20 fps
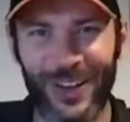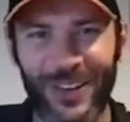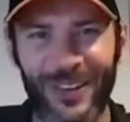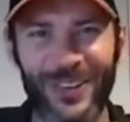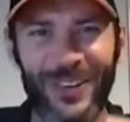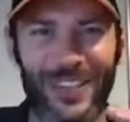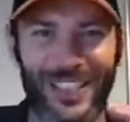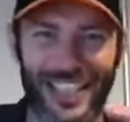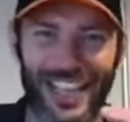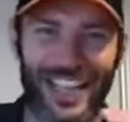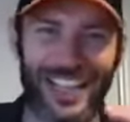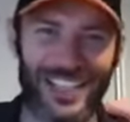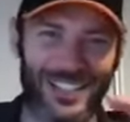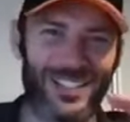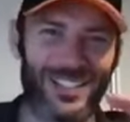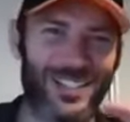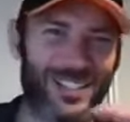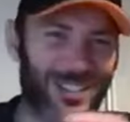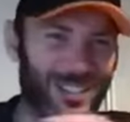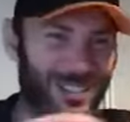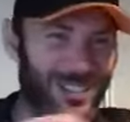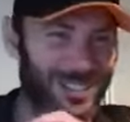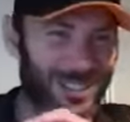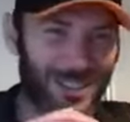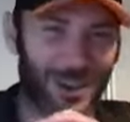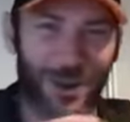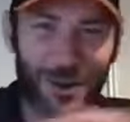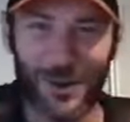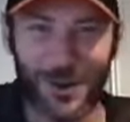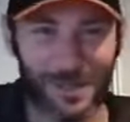I will get in
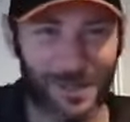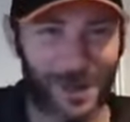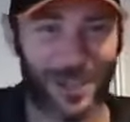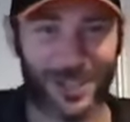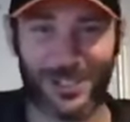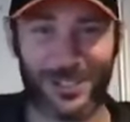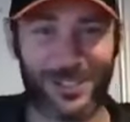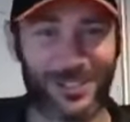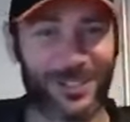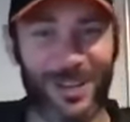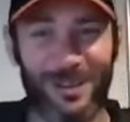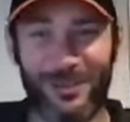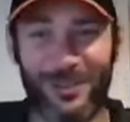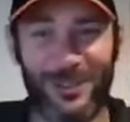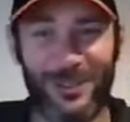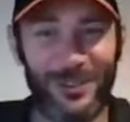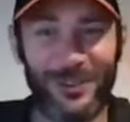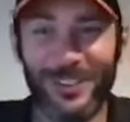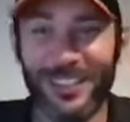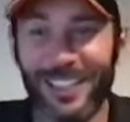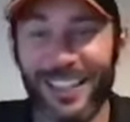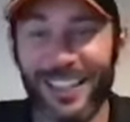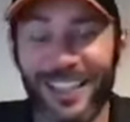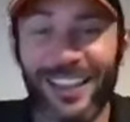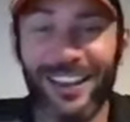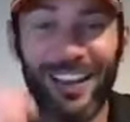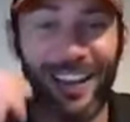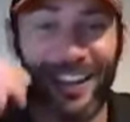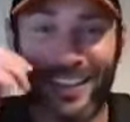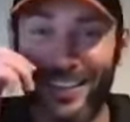so much trouble.
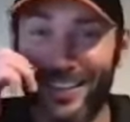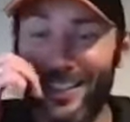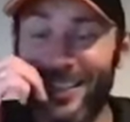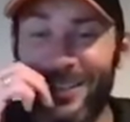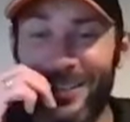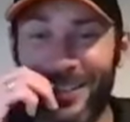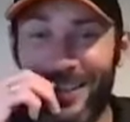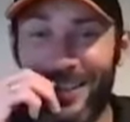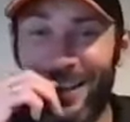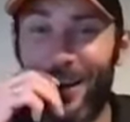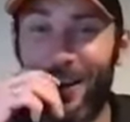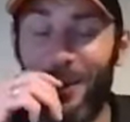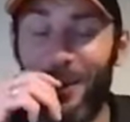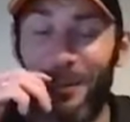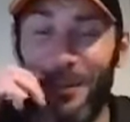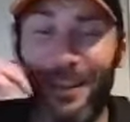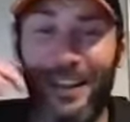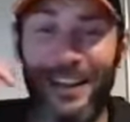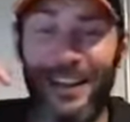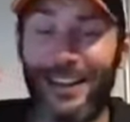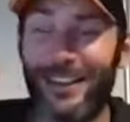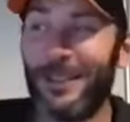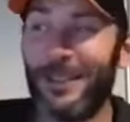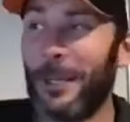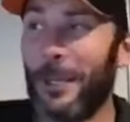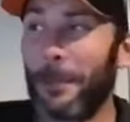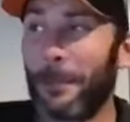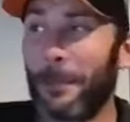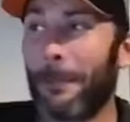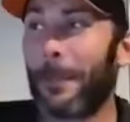Like seriously, I will be.
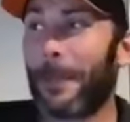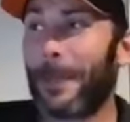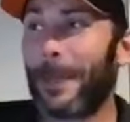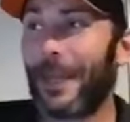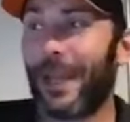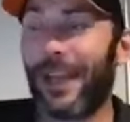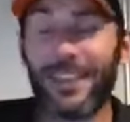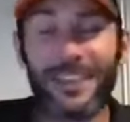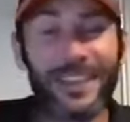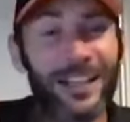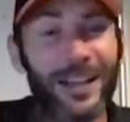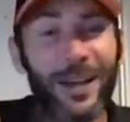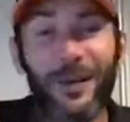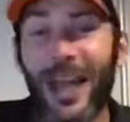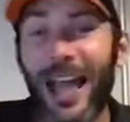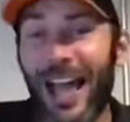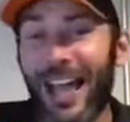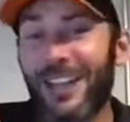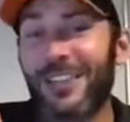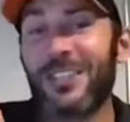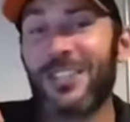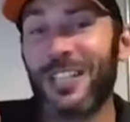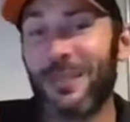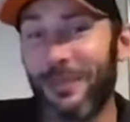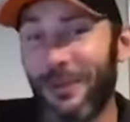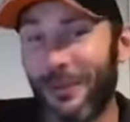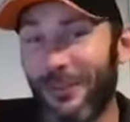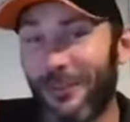I think I will actually be